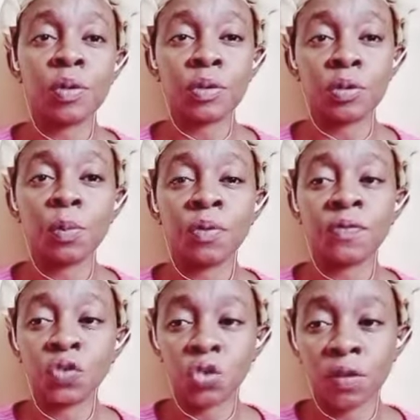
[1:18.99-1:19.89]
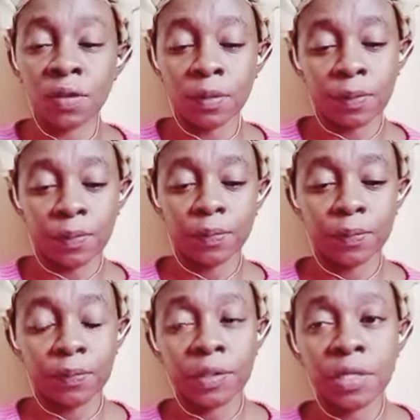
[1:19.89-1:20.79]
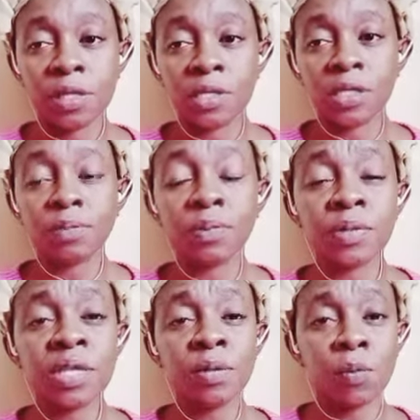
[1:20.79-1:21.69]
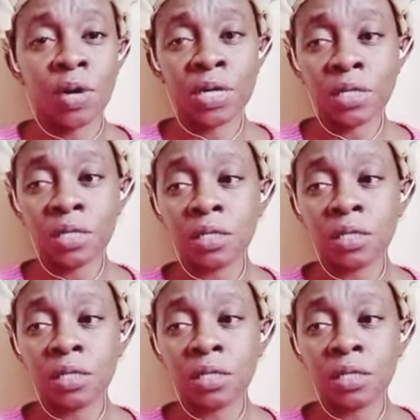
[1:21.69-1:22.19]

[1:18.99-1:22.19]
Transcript: on top of each other. Spread them wide